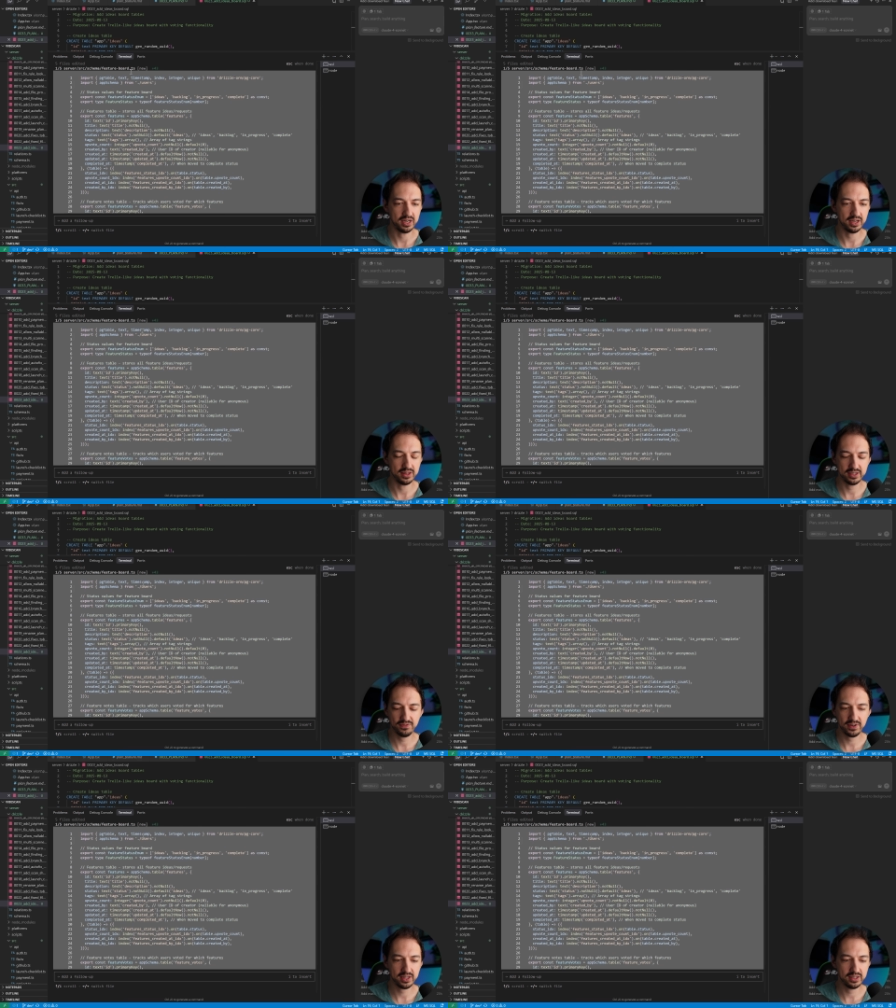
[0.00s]
Now this
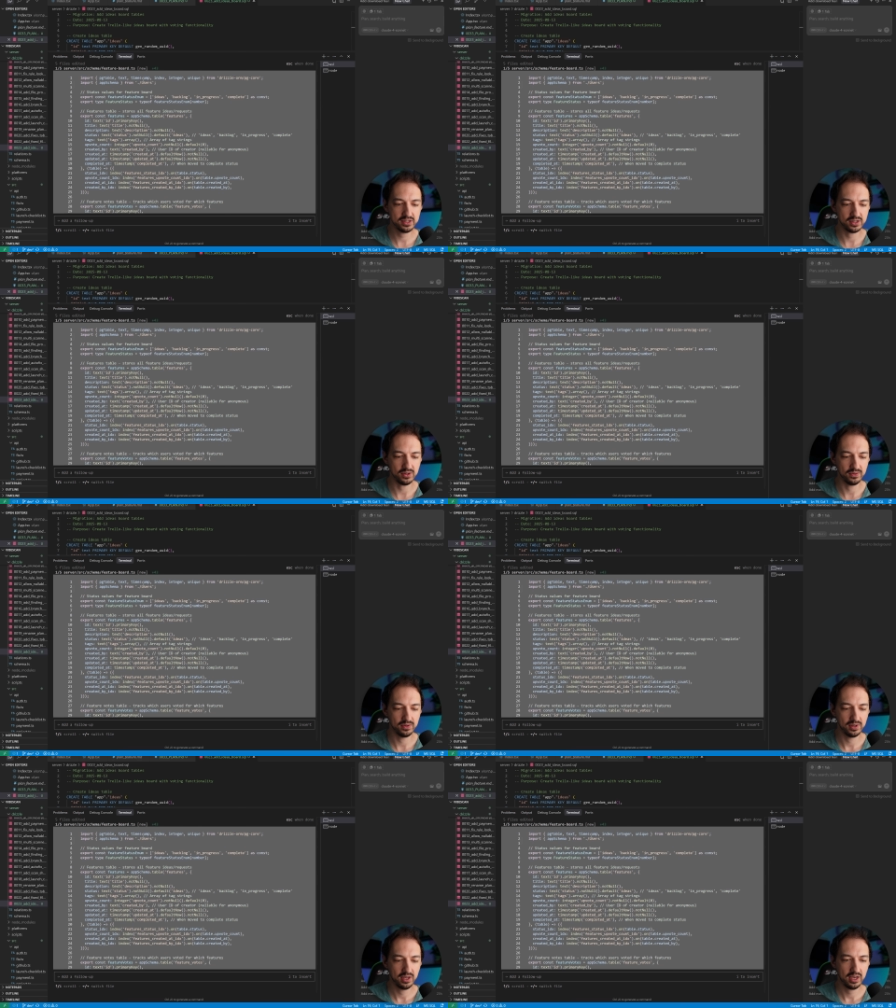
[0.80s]
file is new
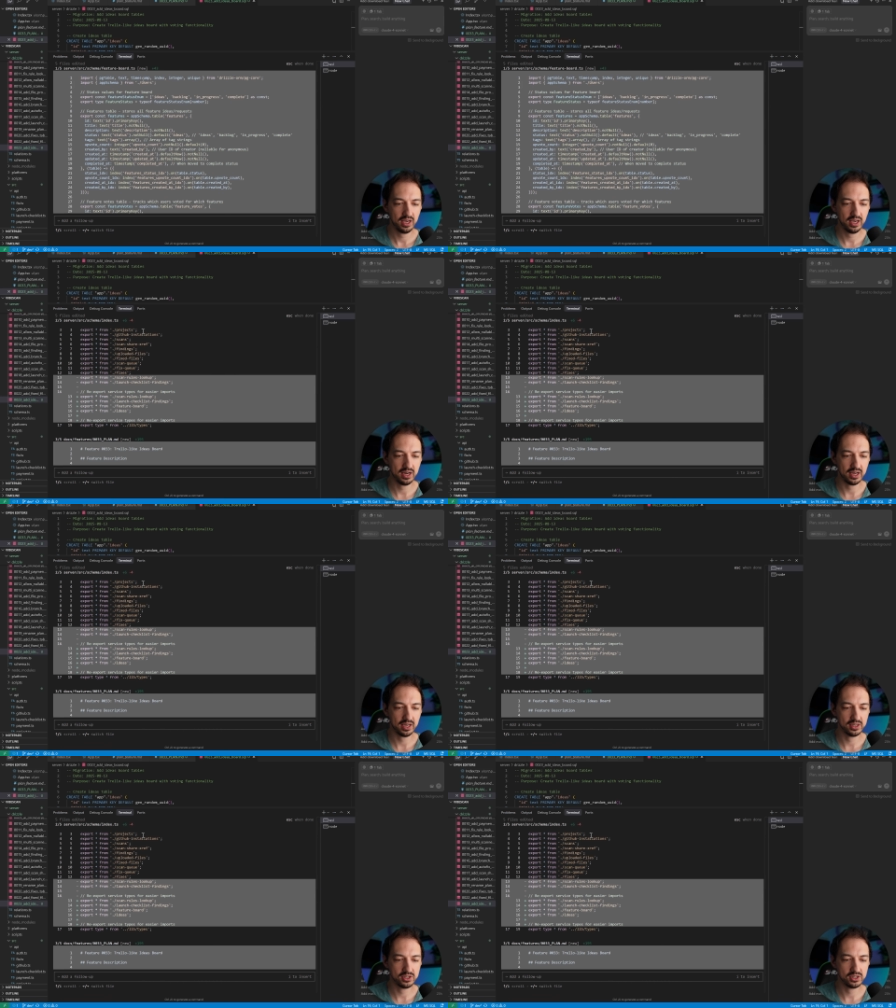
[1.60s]
and I
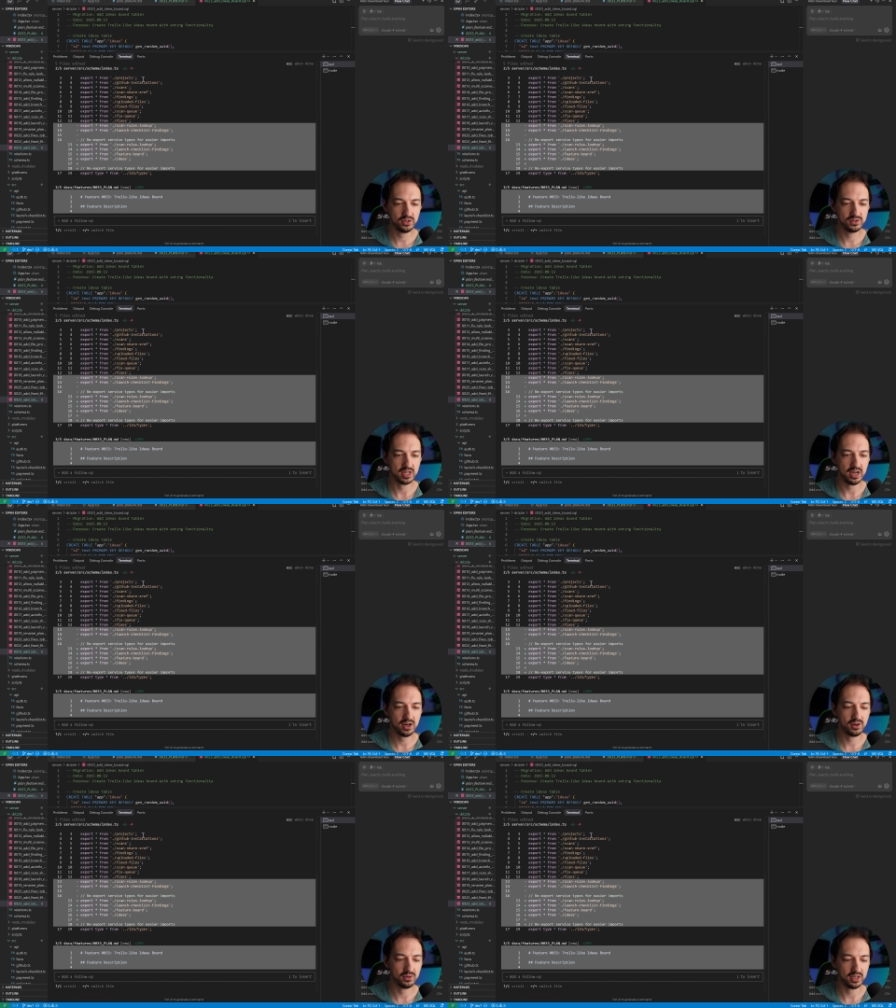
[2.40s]
can just use the
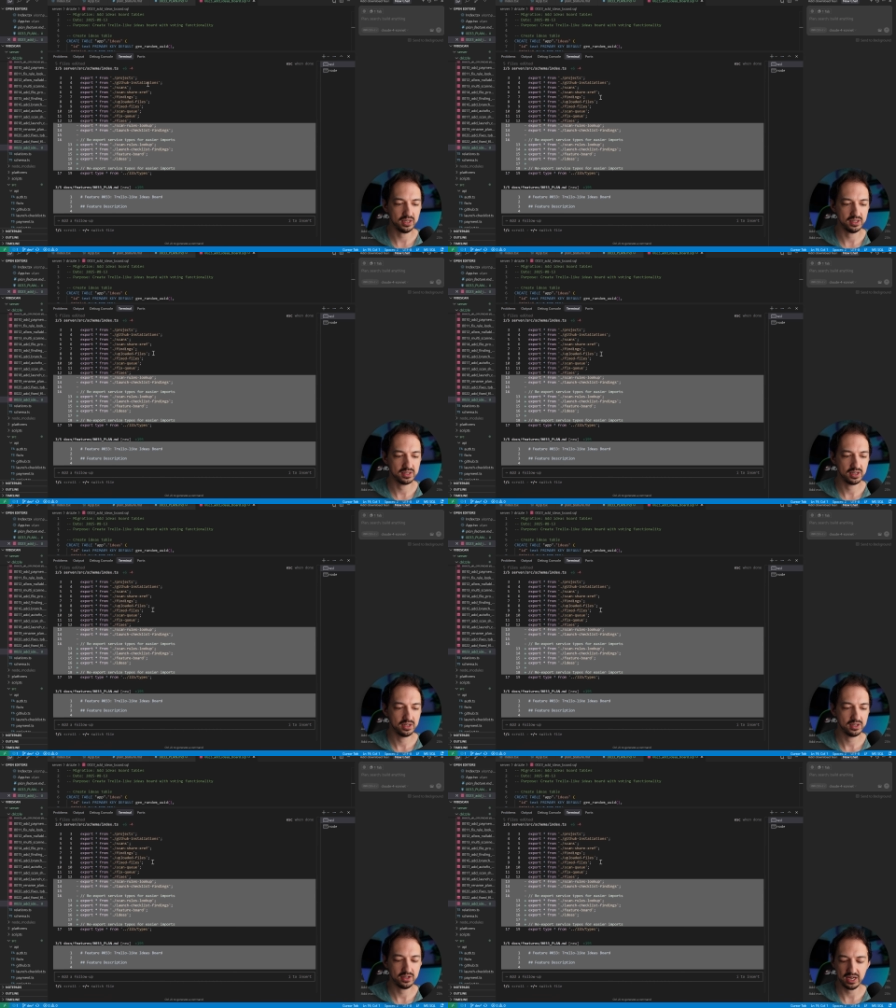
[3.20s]
arrow keys
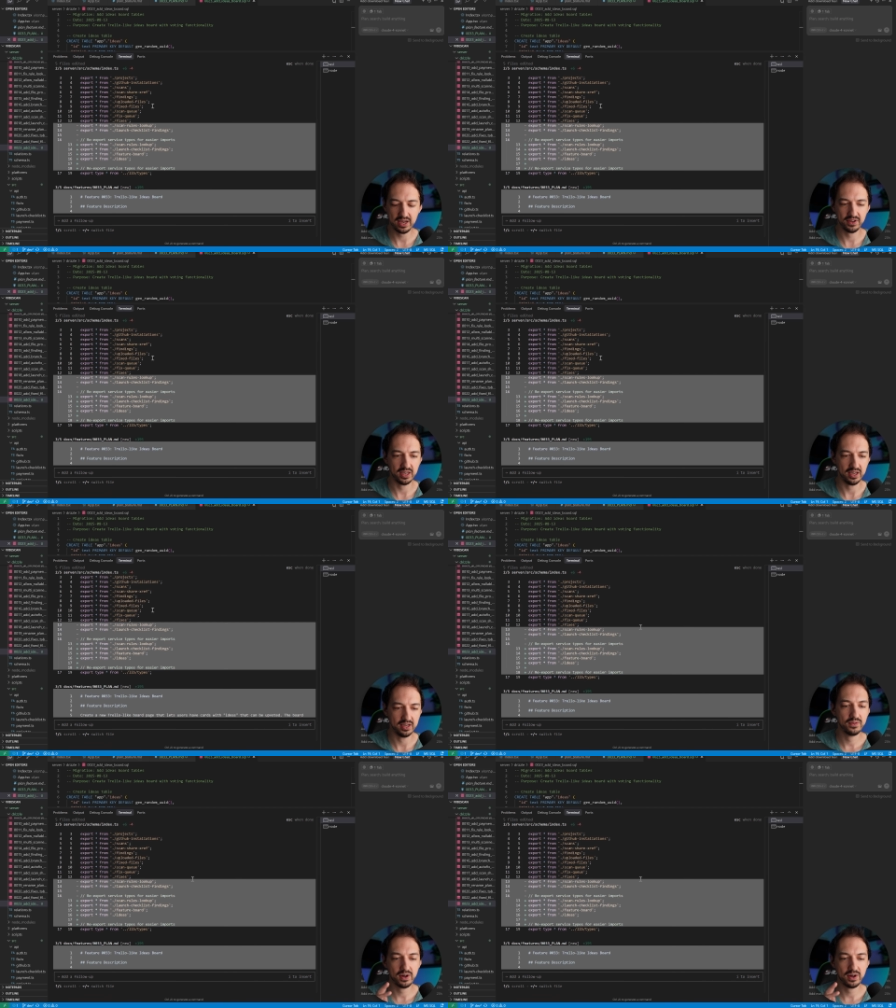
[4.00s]
to navigate.